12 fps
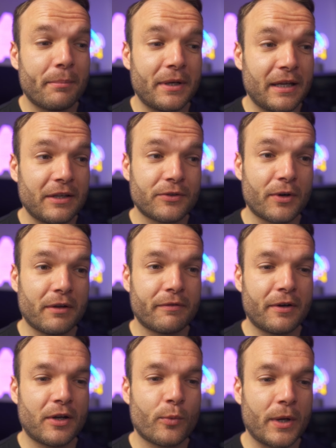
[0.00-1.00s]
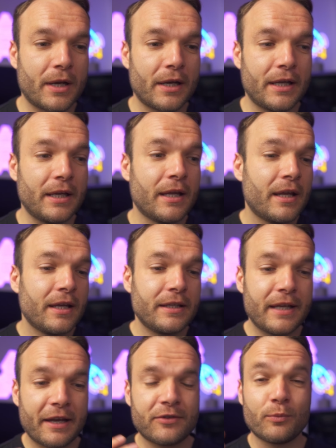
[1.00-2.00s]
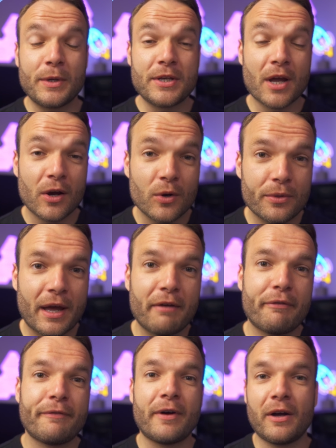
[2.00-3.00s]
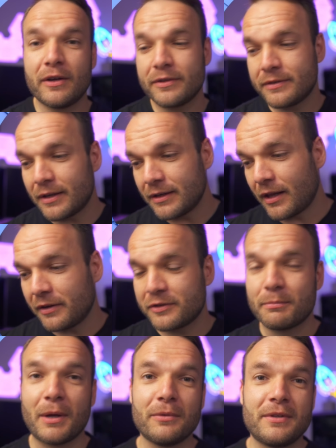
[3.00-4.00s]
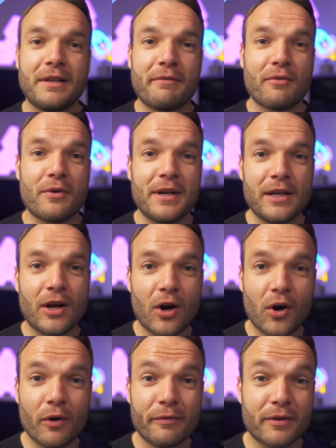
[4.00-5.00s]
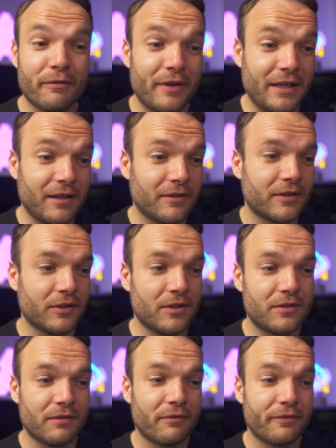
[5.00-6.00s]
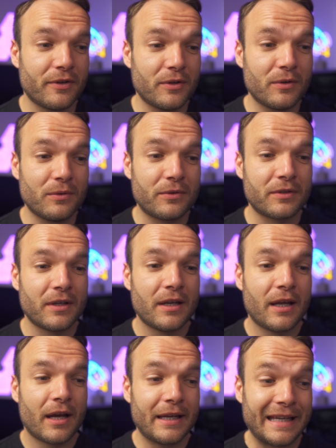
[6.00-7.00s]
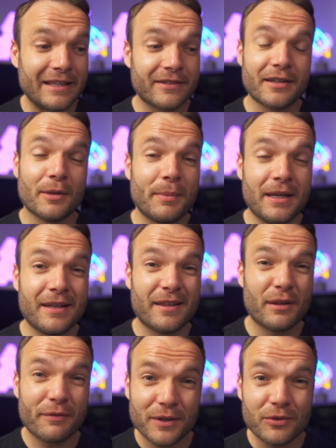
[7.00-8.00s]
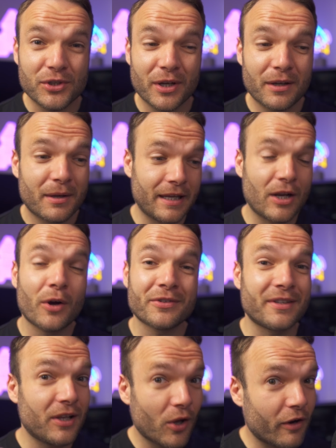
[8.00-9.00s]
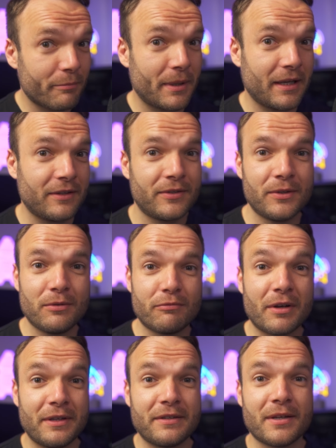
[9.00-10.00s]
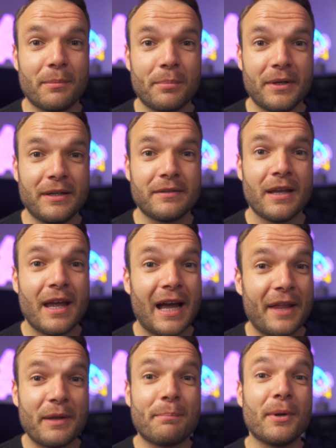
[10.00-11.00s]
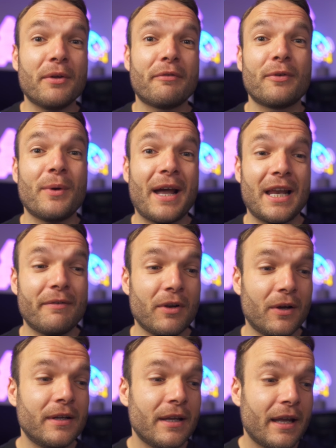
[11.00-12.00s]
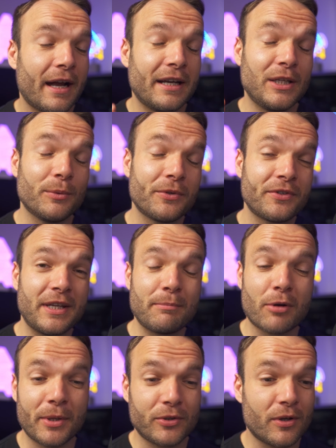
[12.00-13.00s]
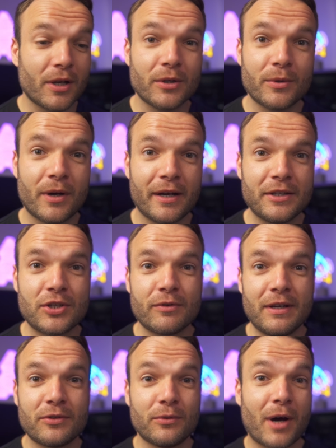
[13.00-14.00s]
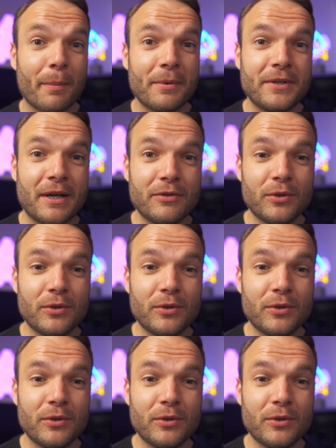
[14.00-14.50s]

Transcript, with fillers: but it is growing very quickly. Yes, we know that fast last mile delivery of convenience goods and foods is going to be the future. It costs a lot of money to run these companies and they burn through a hell of a lot. And you will see probably on your local high streets or up and down